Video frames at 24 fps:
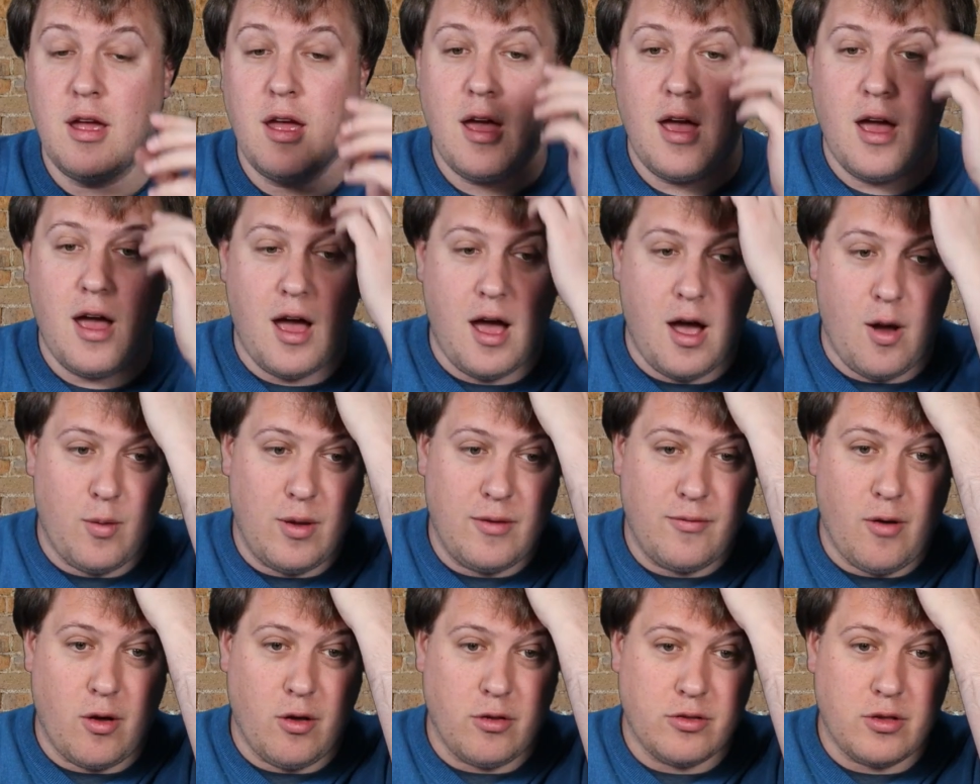Uh,
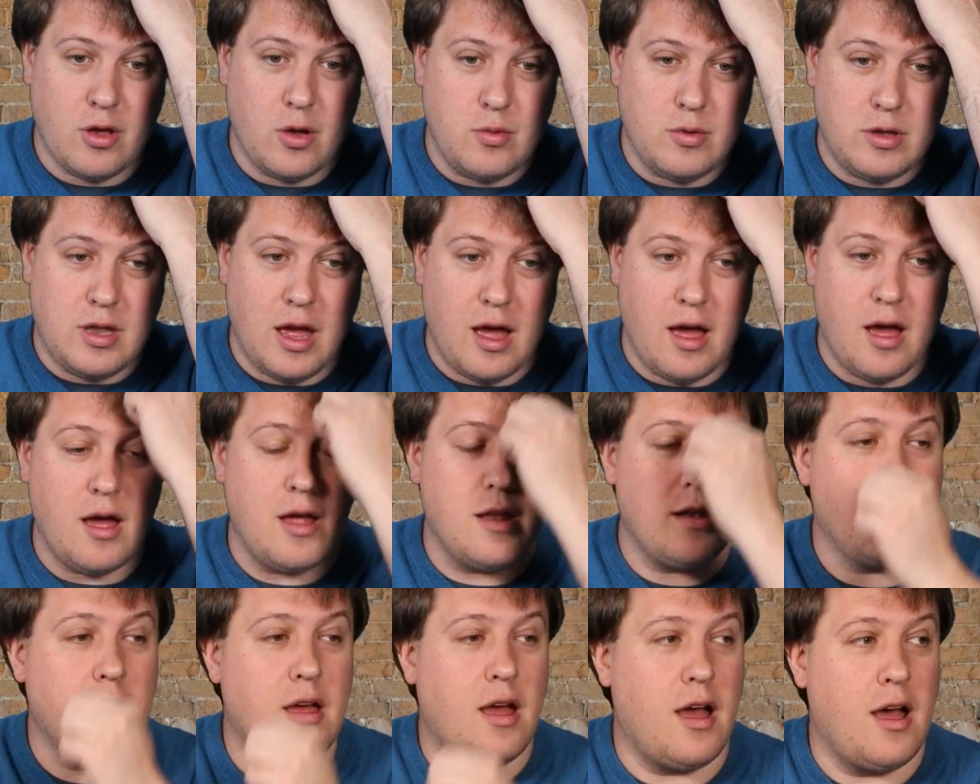we've also
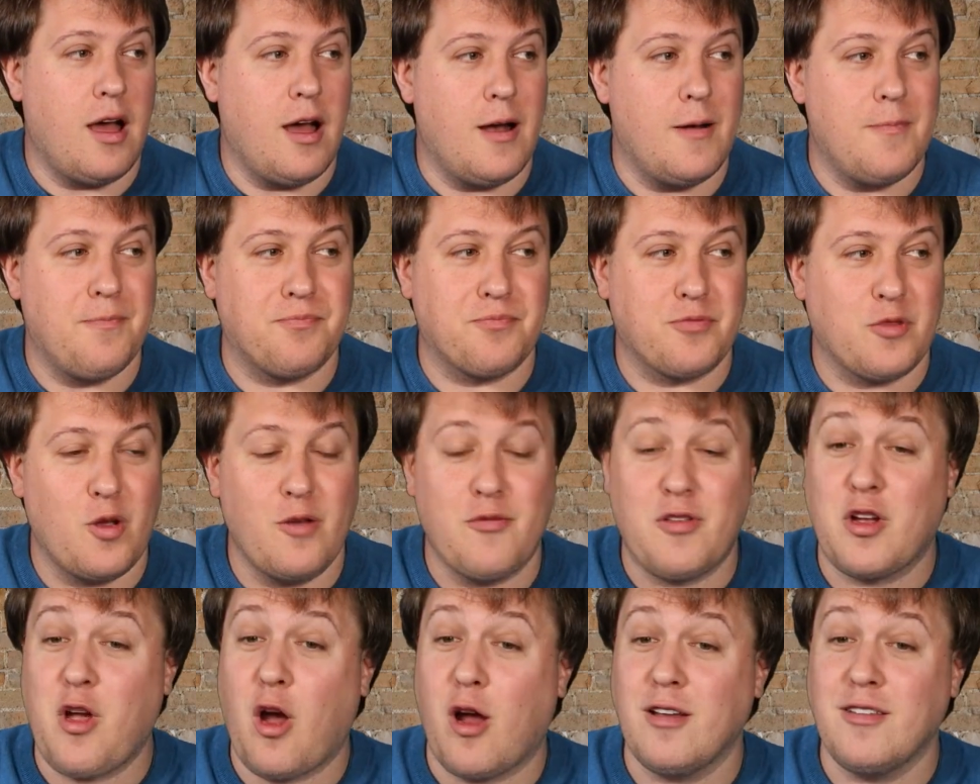done, um, with
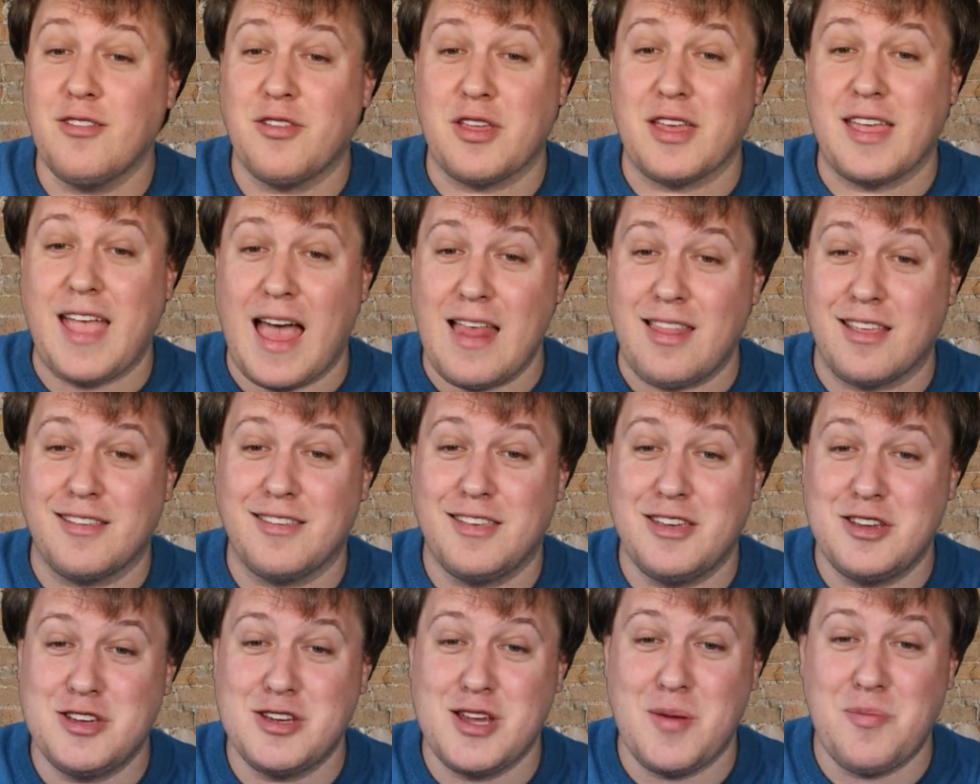regards to the Galaxy
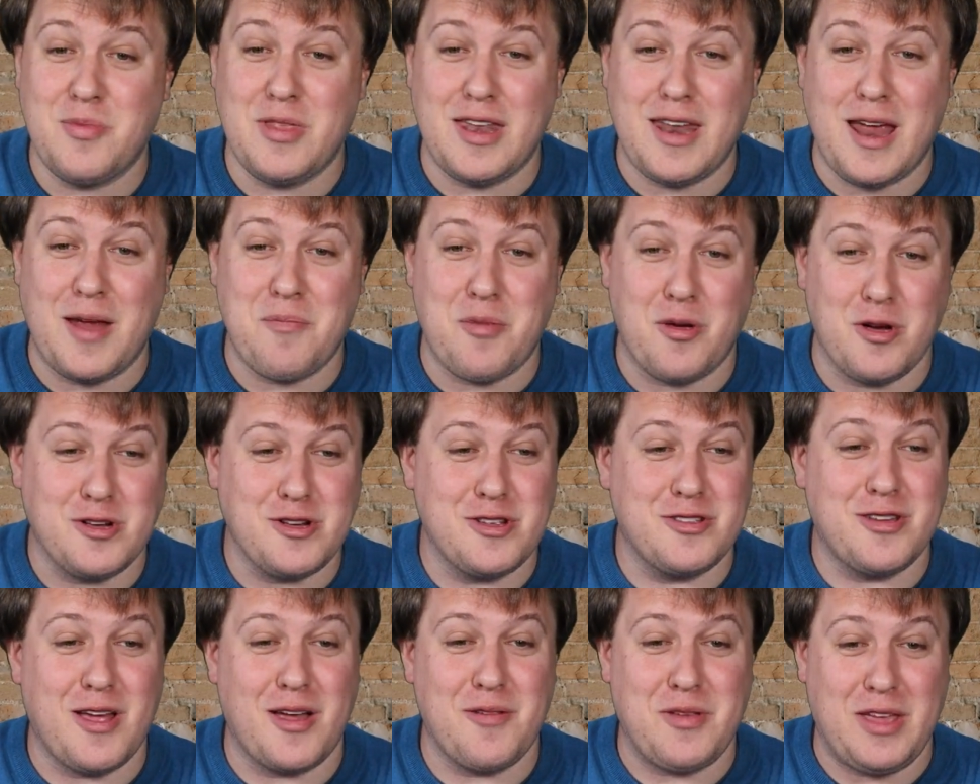ship that I
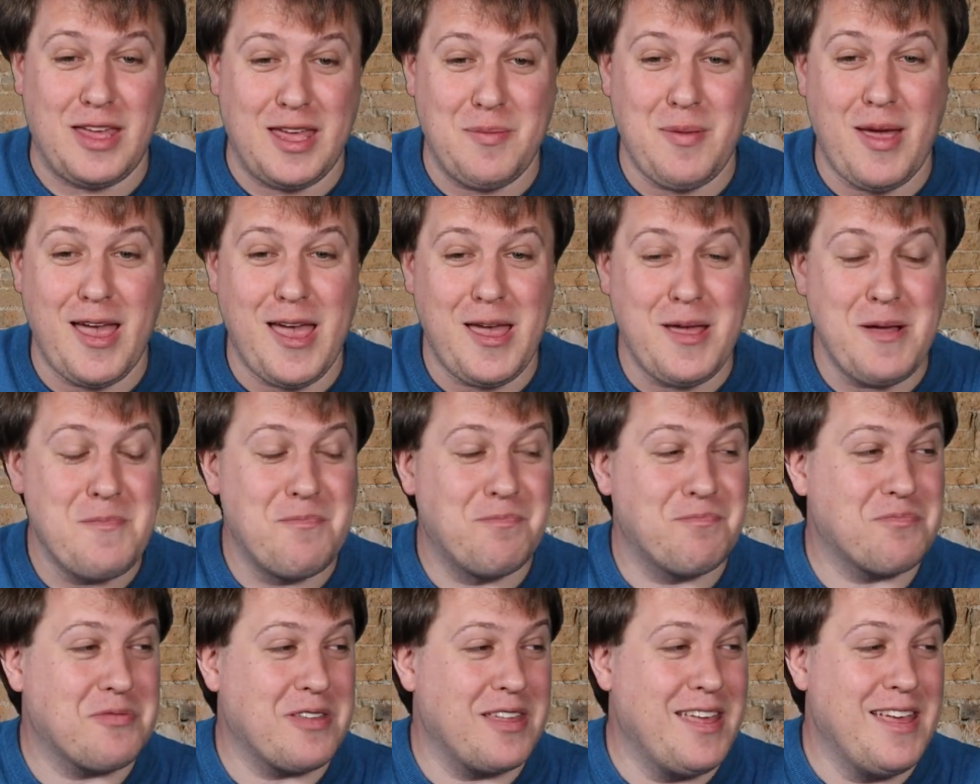purchased off eBay,
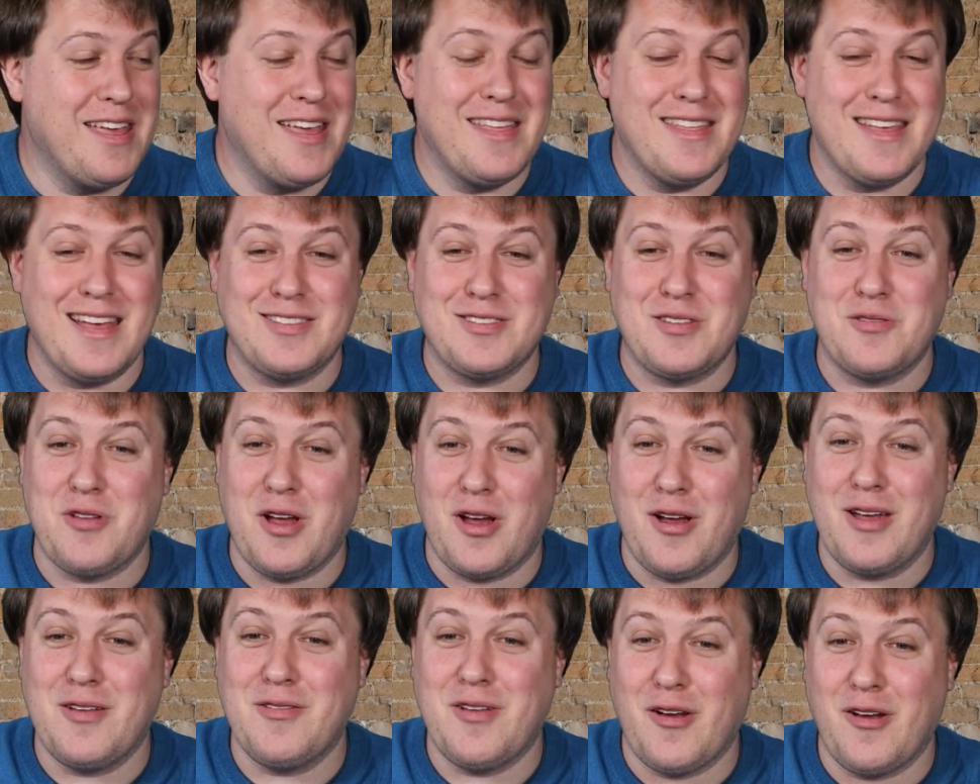it's a
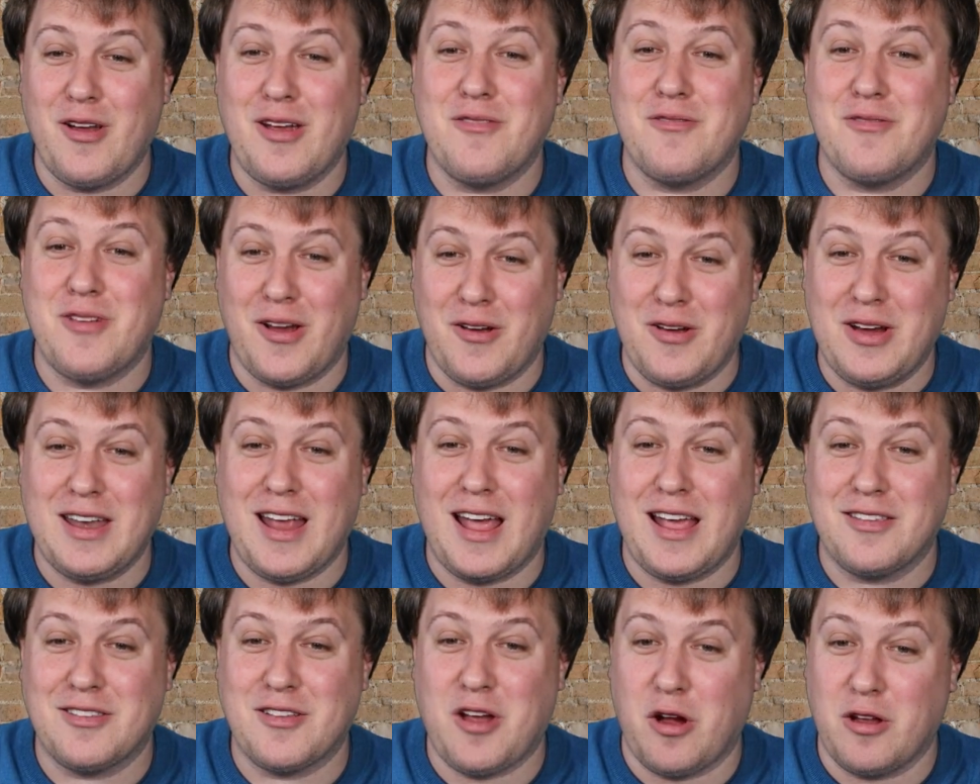very, very, very
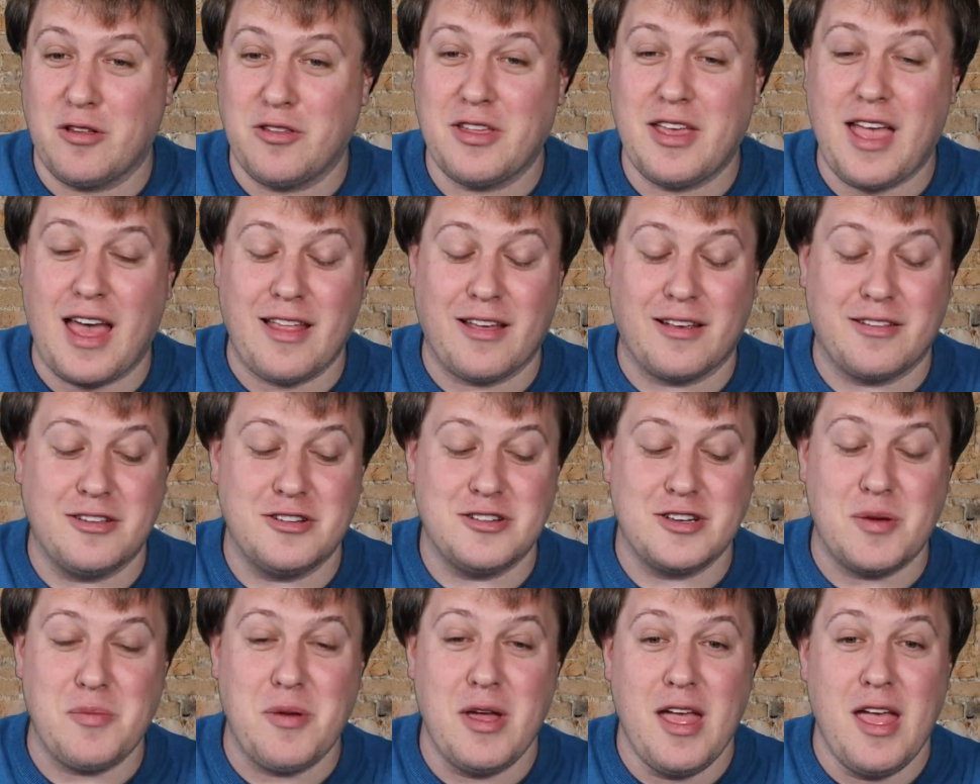nice Guardians of the Galaxy
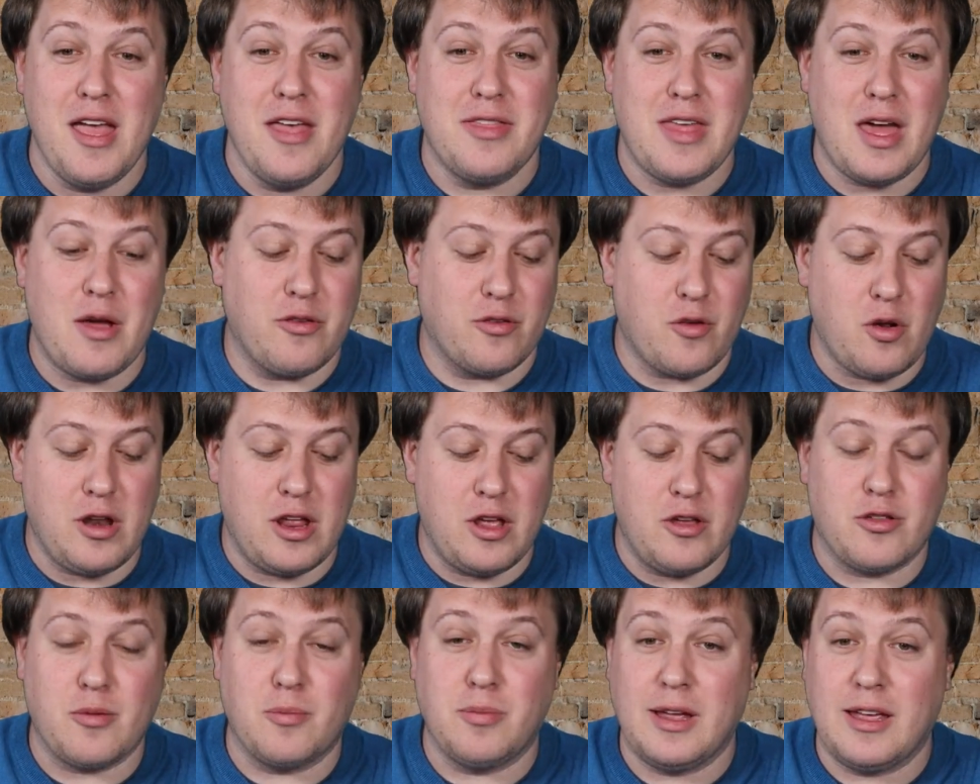ship that I was going to
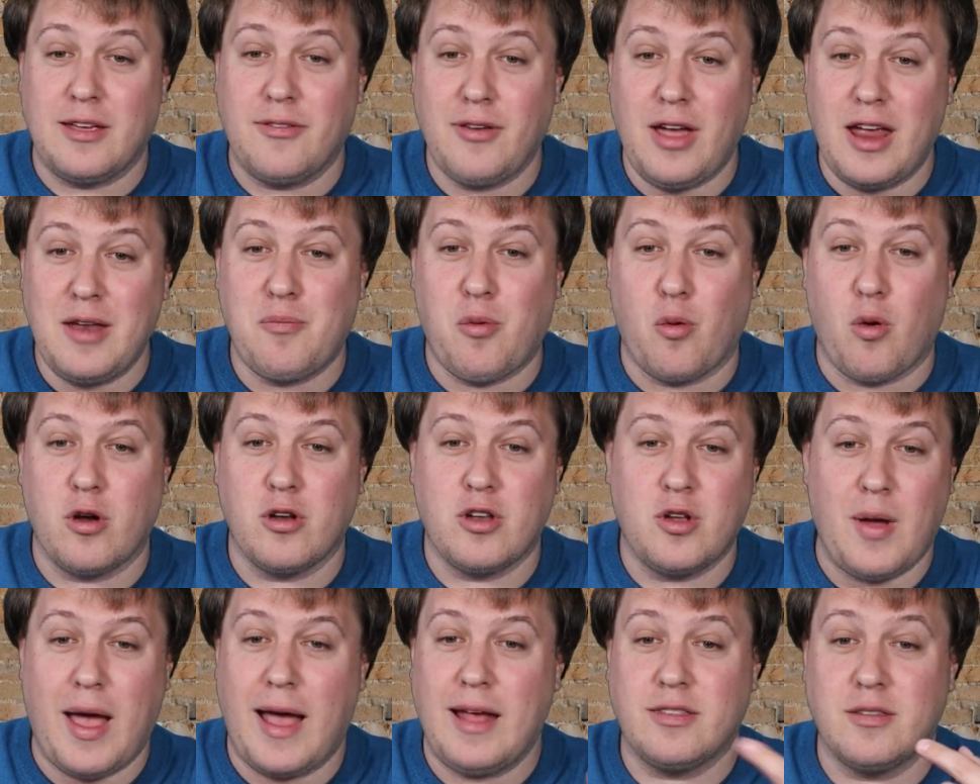use a Blink Fade board
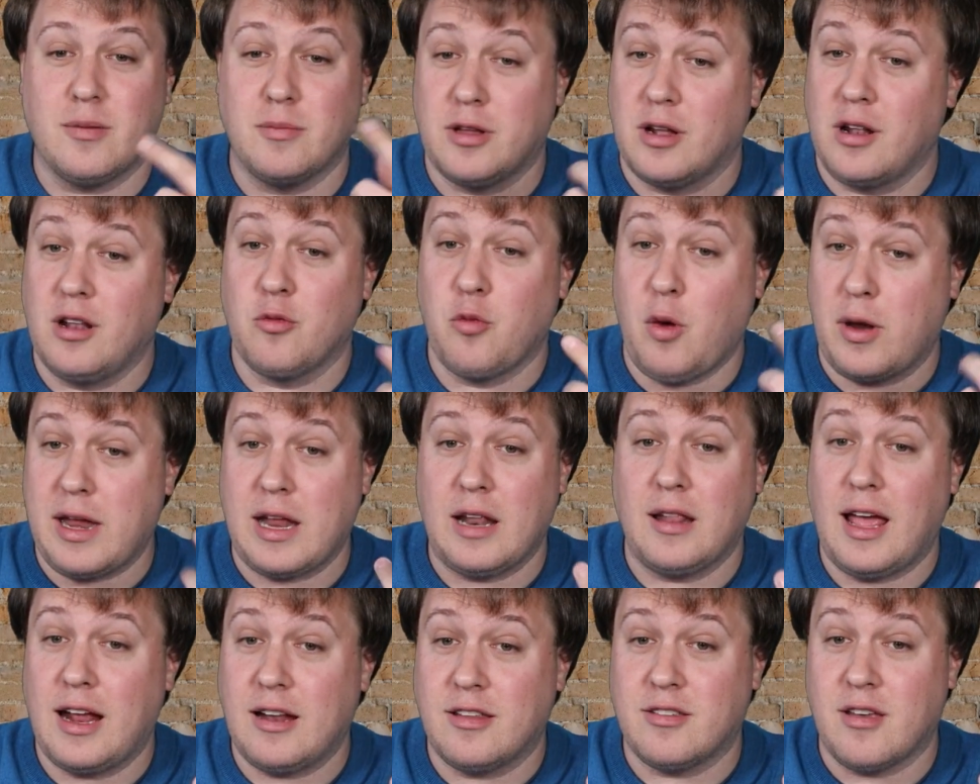to add some little running
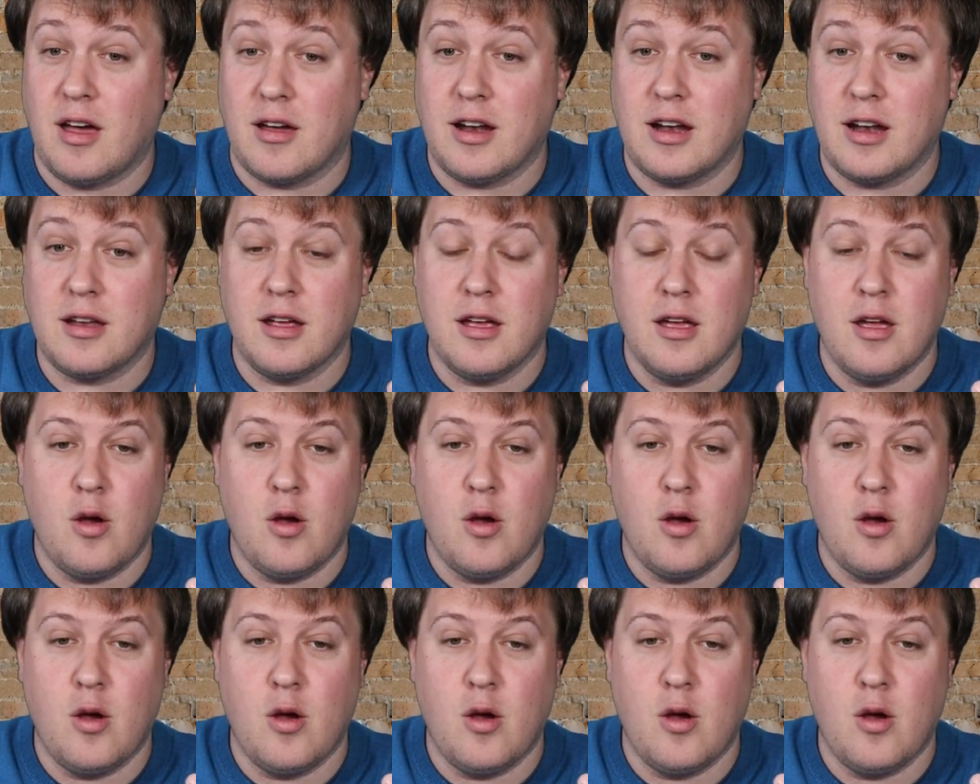lights on it.